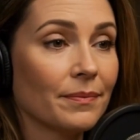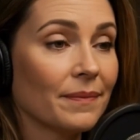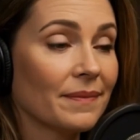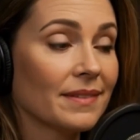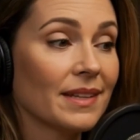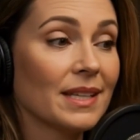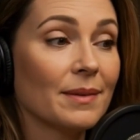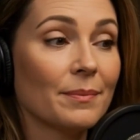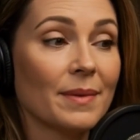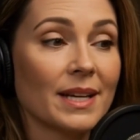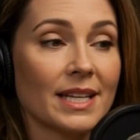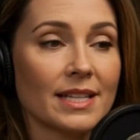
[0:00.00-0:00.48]

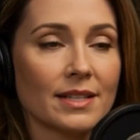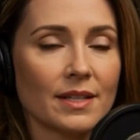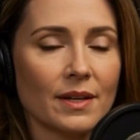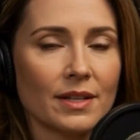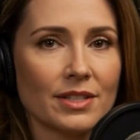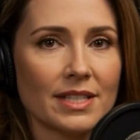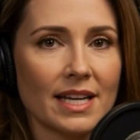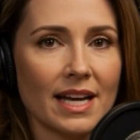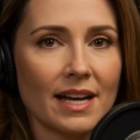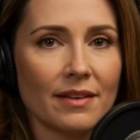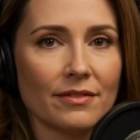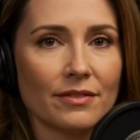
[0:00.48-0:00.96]
They may
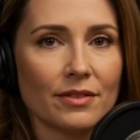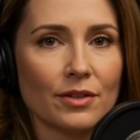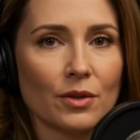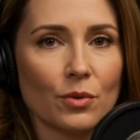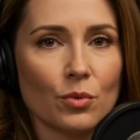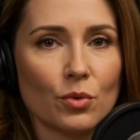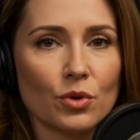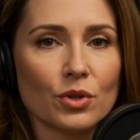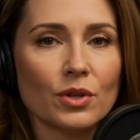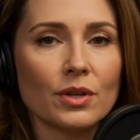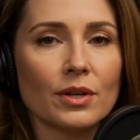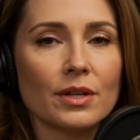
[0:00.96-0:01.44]
not have the
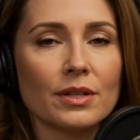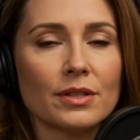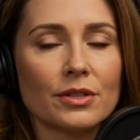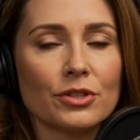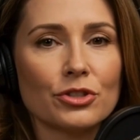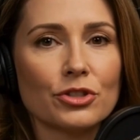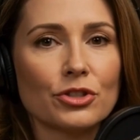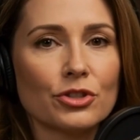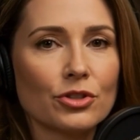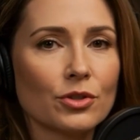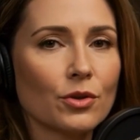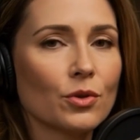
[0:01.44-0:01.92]

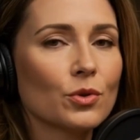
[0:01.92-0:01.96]
words